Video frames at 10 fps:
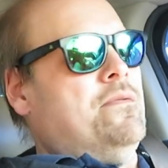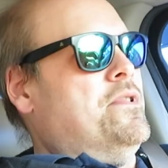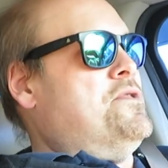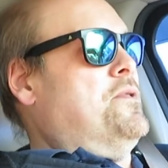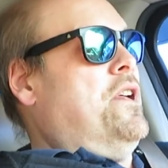
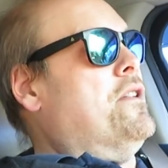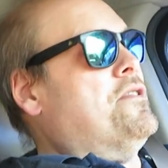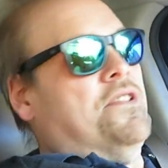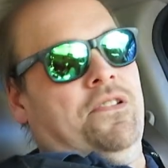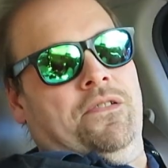which we
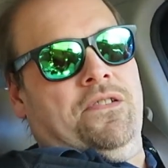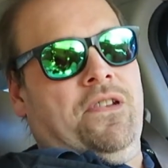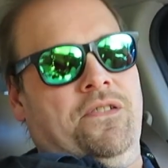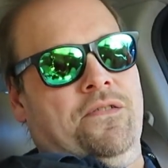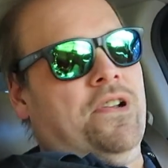are still,
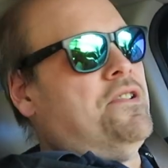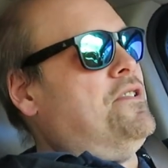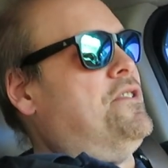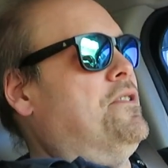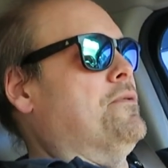
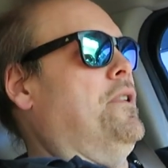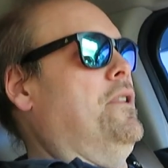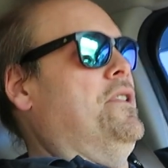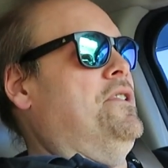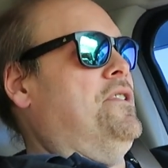construction's still
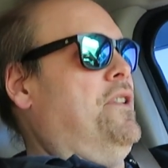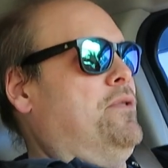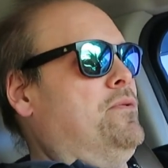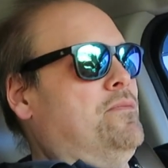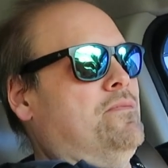rolling,
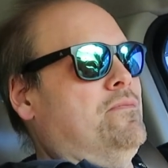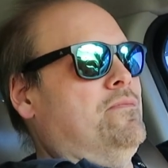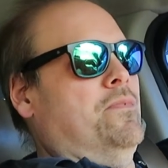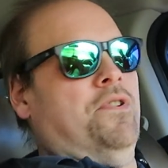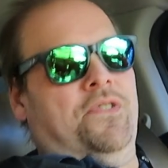so
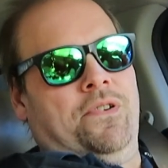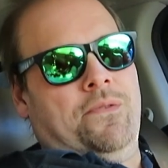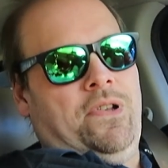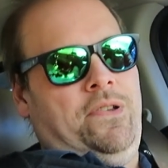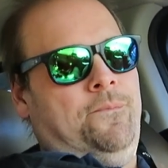we're still
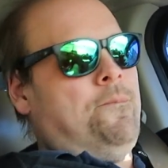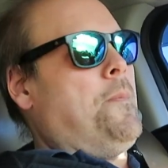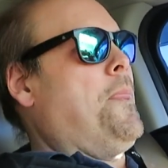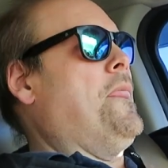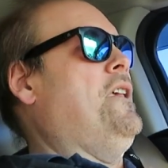rolling.
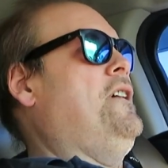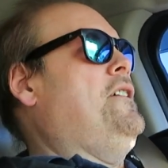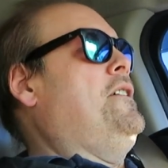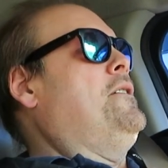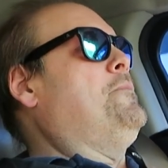
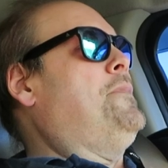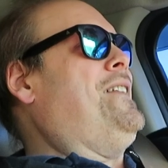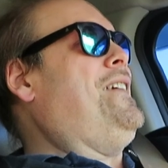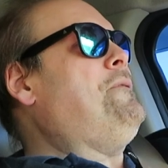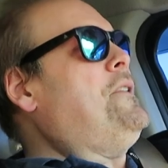
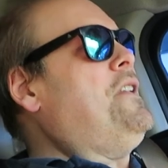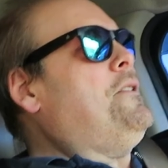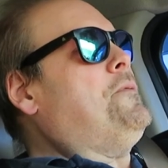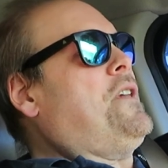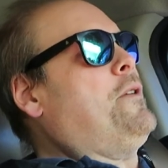But even
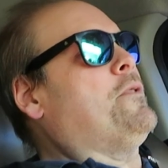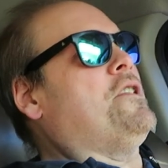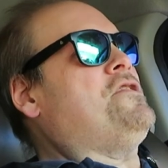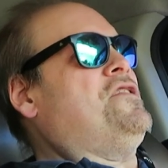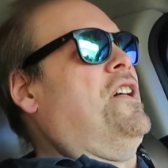if they were
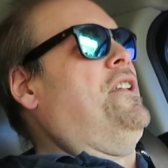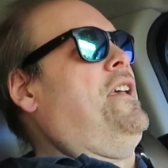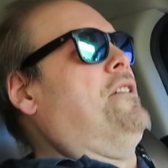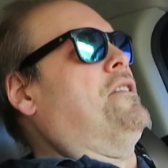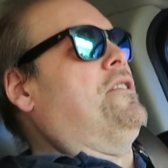to shut
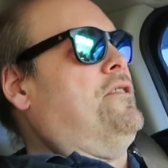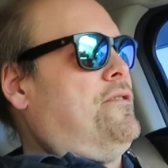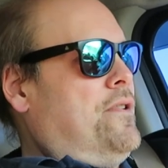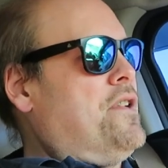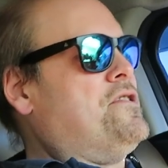down
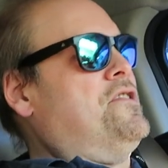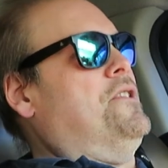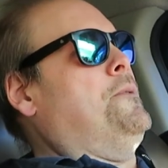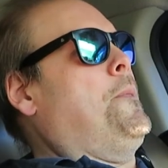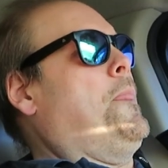
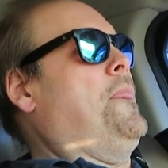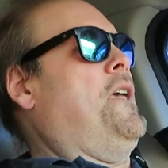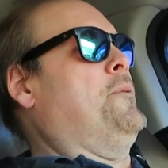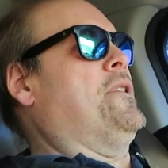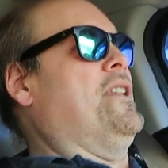construction,
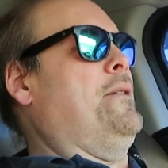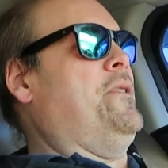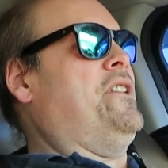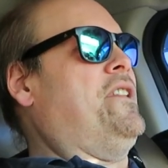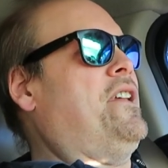they would
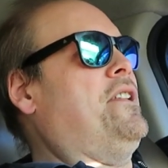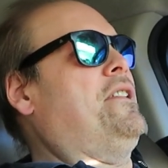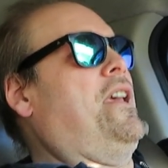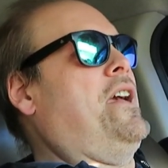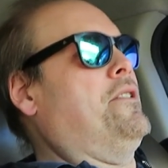limit it
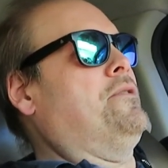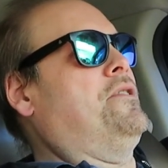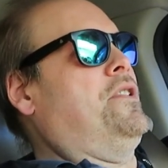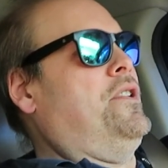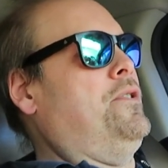
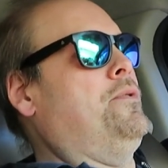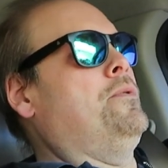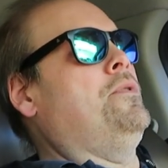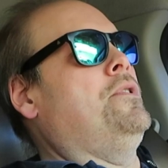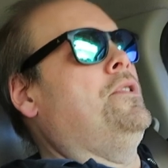down to